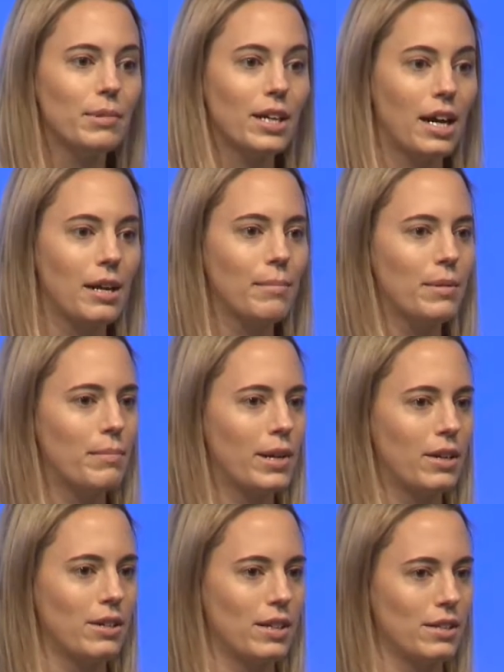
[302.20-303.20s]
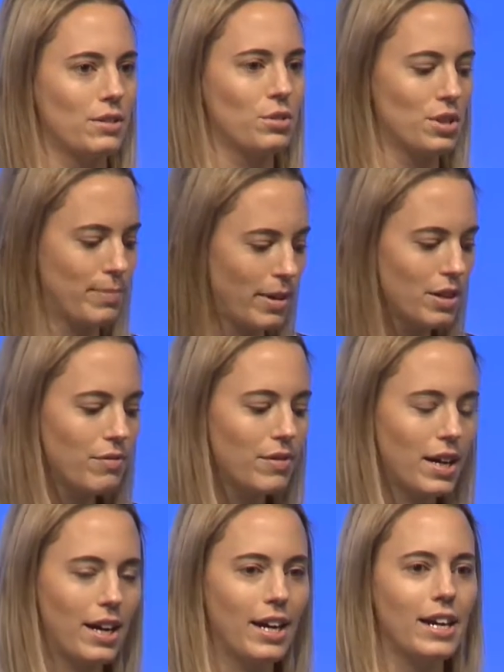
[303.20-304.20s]
time in parallel to
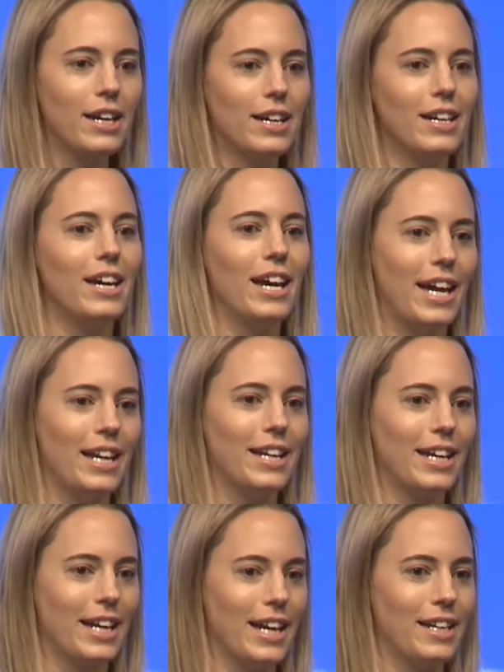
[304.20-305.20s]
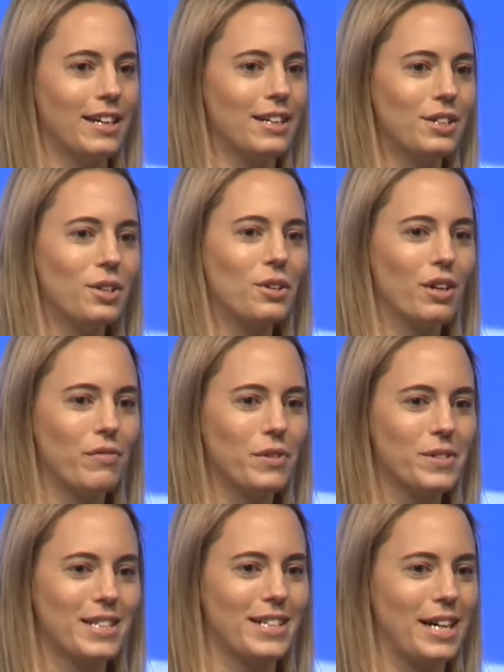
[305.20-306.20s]
Spotify, and again took a
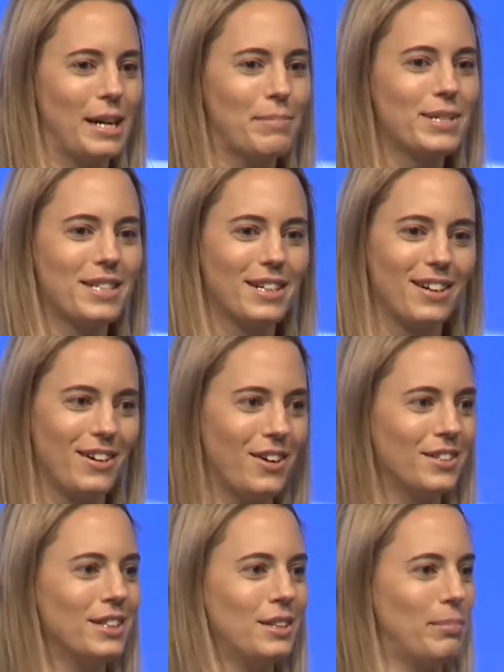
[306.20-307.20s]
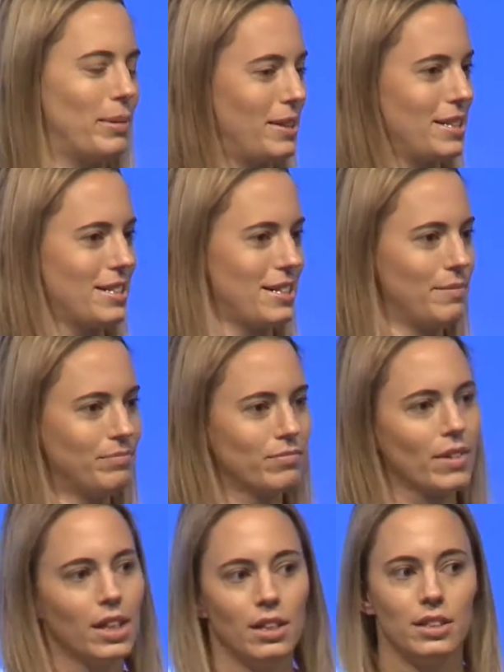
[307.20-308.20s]
few snaps on the bus.
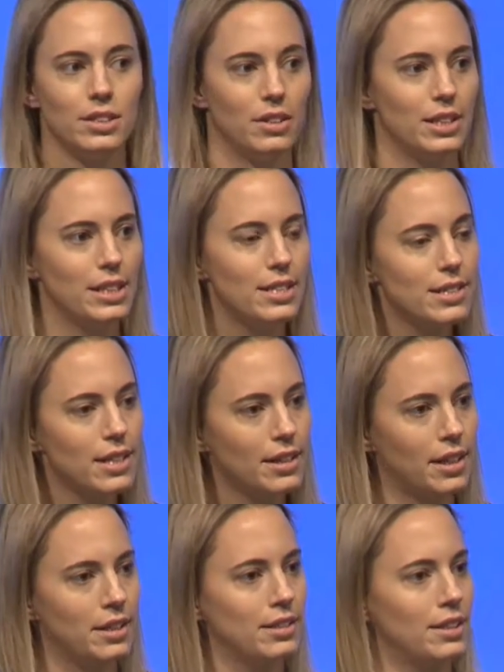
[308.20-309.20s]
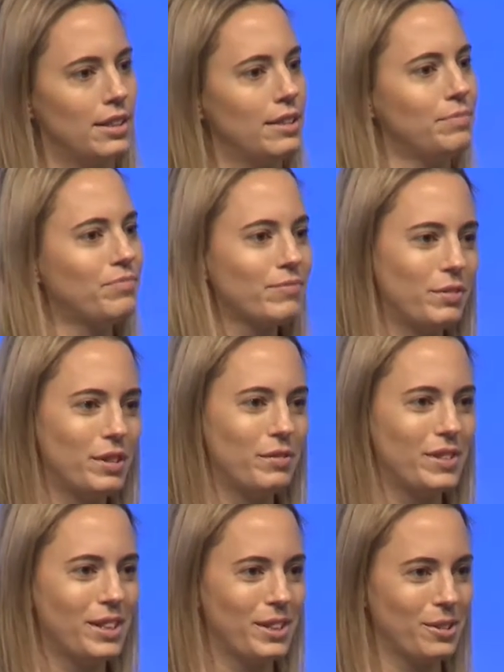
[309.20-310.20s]
So this is Ananda,
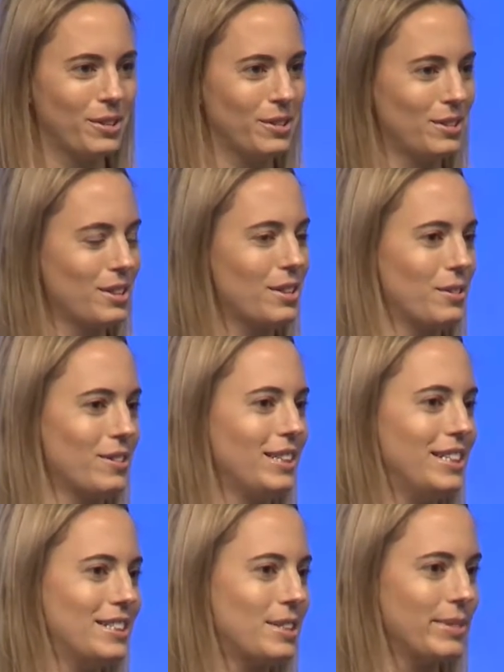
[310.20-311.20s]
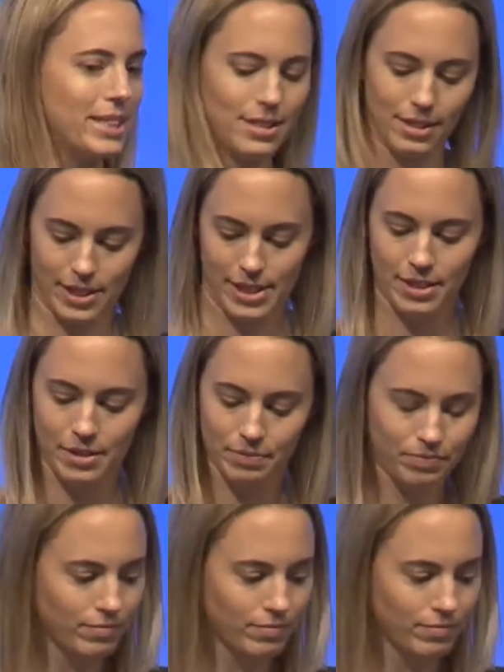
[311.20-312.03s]
15-year-old girl in Switzerland.